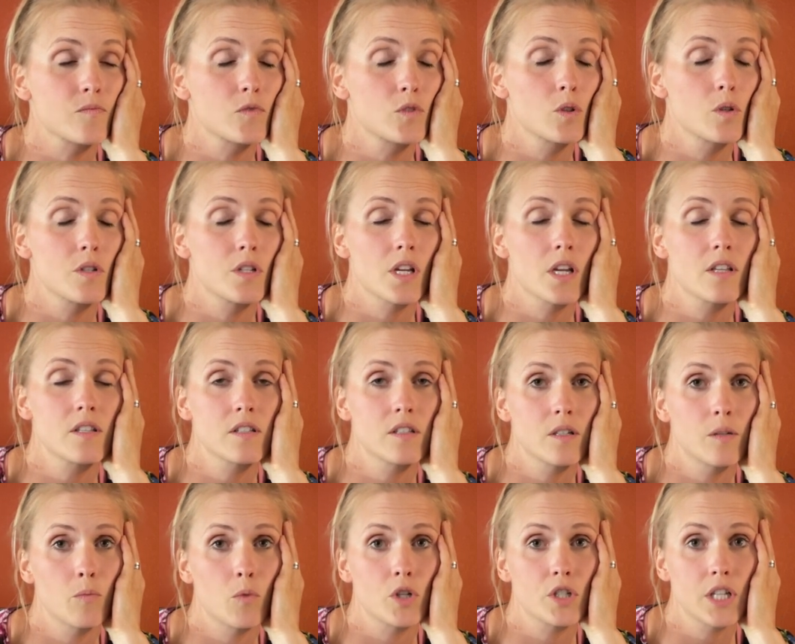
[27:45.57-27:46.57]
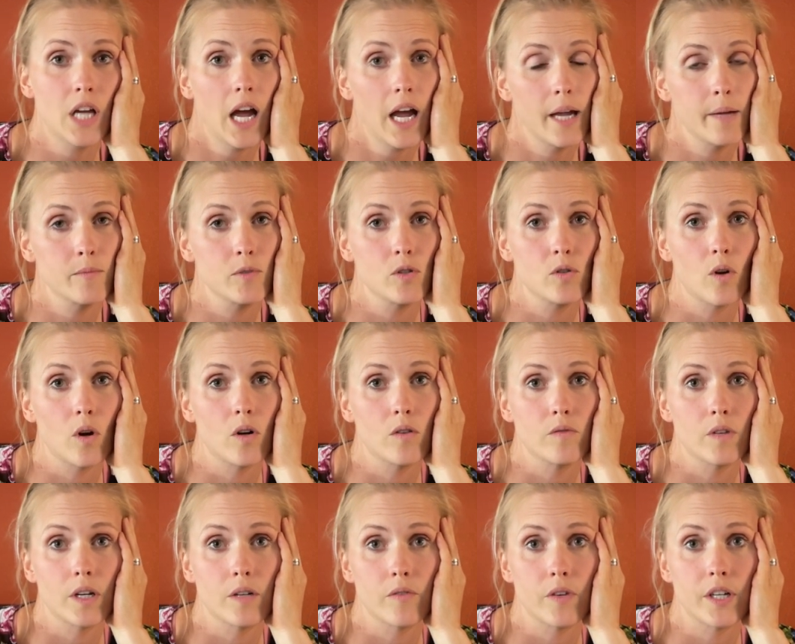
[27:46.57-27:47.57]
So it takes a little more time to grow out
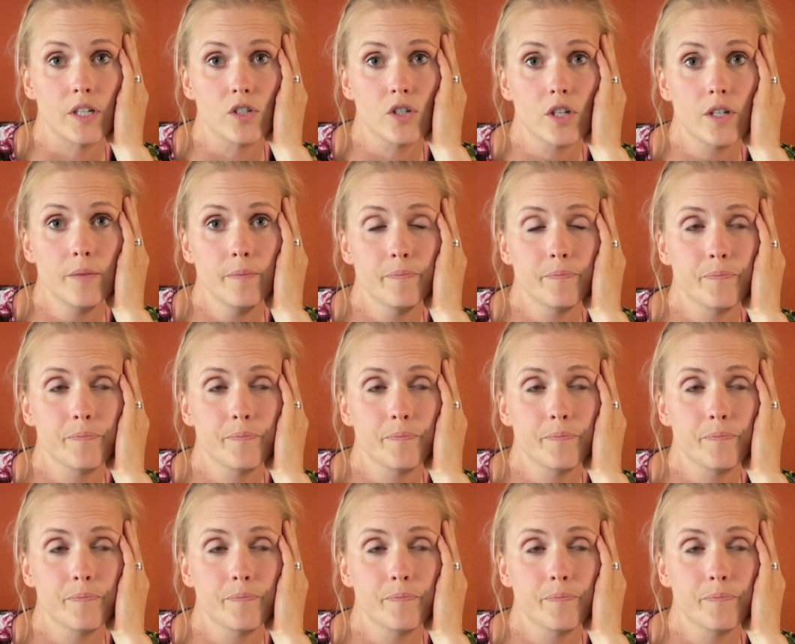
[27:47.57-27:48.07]
Red Ranger.